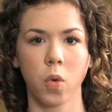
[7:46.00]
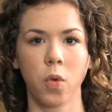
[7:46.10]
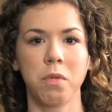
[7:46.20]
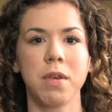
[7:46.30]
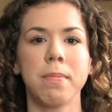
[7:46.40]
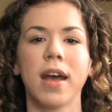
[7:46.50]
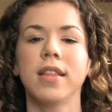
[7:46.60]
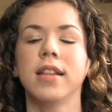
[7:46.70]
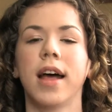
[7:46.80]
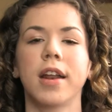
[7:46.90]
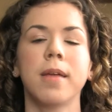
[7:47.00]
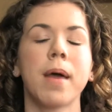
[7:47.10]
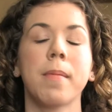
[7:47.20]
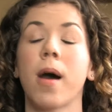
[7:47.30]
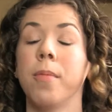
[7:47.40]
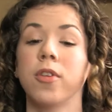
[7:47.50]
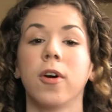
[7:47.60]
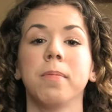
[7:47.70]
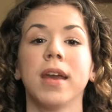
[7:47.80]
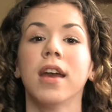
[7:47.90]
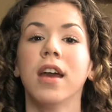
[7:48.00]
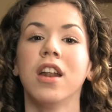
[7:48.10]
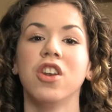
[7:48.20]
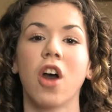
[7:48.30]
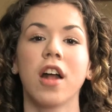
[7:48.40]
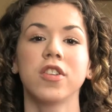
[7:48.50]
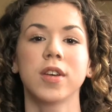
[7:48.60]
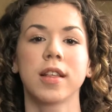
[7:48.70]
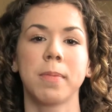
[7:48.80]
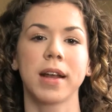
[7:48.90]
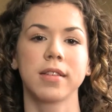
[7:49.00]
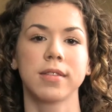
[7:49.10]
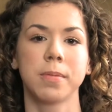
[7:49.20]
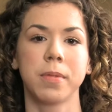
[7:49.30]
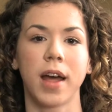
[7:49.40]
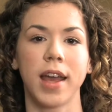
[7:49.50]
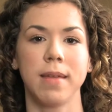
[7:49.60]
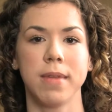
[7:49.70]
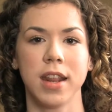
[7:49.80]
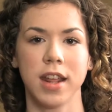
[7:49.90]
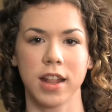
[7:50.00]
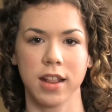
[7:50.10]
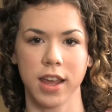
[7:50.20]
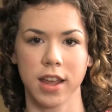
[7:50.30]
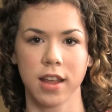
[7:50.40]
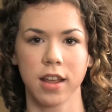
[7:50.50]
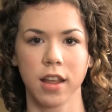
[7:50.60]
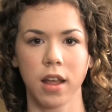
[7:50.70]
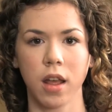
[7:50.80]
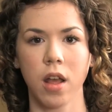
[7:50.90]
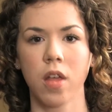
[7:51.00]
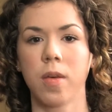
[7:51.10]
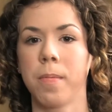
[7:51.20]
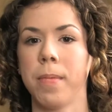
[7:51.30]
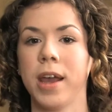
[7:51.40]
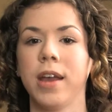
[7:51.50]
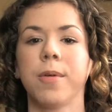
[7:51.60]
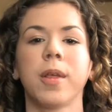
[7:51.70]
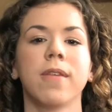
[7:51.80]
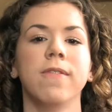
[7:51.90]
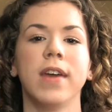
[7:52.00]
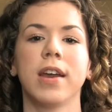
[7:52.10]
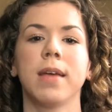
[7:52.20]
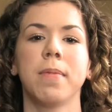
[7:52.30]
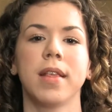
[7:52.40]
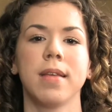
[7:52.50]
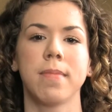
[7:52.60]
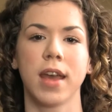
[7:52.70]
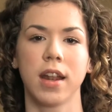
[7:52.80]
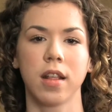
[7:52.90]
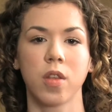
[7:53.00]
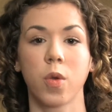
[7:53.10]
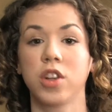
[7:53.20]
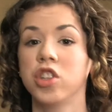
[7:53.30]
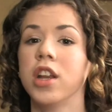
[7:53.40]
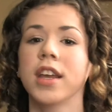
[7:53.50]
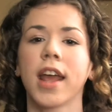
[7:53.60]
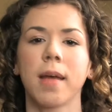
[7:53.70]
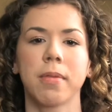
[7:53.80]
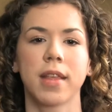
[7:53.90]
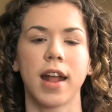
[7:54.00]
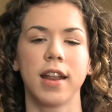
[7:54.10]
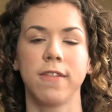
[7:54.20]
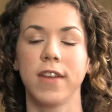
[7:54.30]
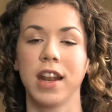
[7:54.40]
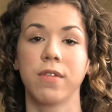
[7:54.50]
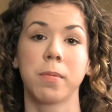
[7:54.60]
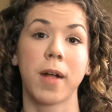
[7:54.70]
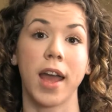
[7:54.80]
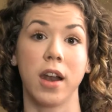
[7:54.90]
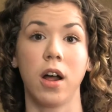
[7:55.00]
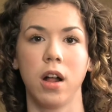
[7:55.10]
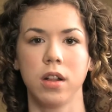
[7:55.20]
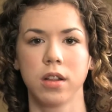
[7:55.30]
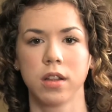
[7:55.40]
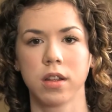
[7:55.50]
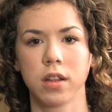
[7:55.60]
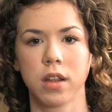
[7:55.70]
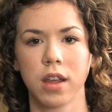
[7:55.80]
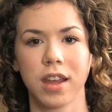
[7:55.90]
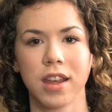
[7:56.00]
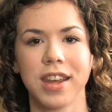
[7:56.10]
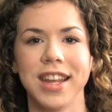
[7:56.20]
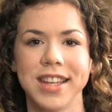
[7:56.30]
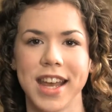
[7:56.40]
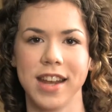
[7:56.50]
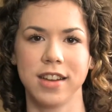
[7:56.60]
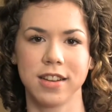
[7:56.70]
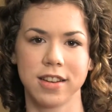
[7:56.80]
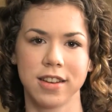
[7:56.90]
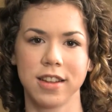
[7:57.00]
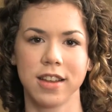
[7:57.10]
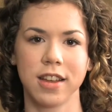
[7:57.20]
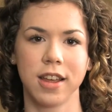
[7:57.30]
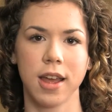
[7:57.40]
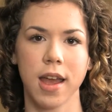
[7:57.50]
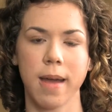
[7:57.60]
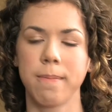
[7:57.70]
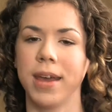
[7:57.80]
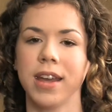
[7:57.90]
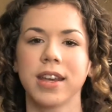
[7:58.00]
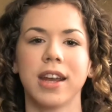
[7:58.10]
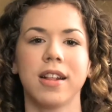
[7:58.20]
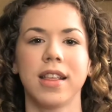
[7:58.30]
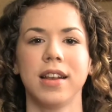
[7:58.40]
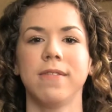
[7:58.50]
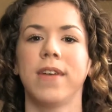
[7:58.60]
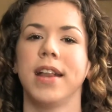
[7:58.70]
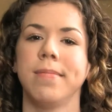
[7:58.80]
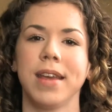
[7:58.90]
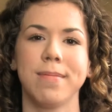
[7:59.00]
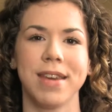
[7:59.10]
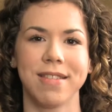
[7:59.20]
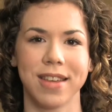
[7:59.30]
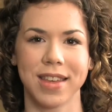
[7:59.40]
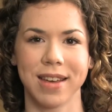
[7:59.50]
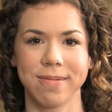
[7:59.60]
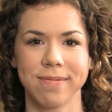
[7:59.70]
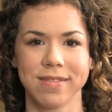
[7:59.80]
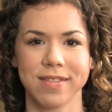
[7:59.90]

When we mailed the letter, my mom told me not to expect a reply immediately. The mayor was a very busy man, so I shouldn't get upset if he didn't reply at all. He did. Mayor Garrettson invited me to meet with him.